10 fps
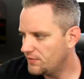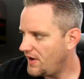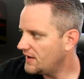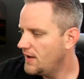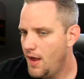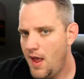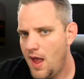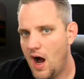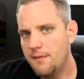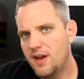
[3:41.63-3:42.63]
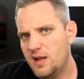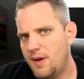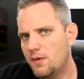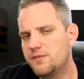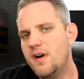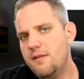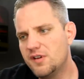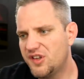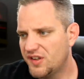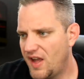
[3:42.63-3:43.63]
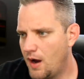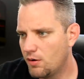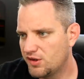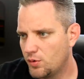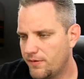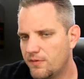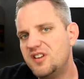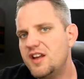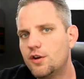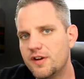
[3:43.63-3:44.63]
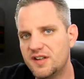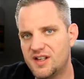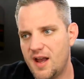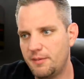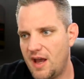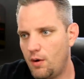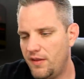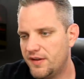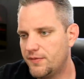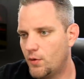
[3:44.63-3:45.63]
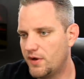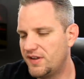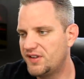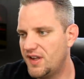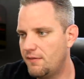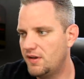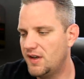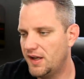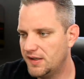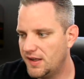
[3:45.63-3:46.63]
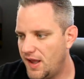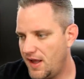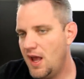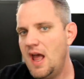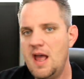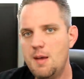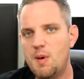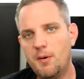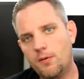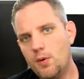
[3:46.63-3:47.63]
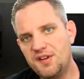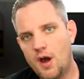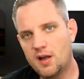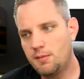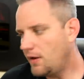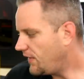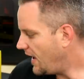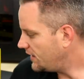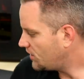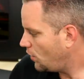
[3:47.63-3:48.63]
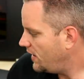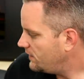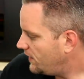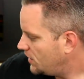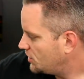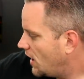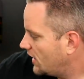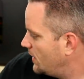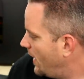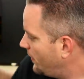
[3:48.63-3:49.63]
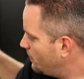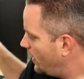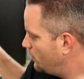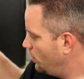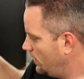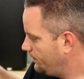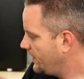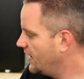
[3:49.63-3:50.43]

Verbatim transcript: In fact, I've got about five or six hours worth of tinkering time now on this 4790K. But before we talk about that, let's go ahead and finish talking about the motherboard.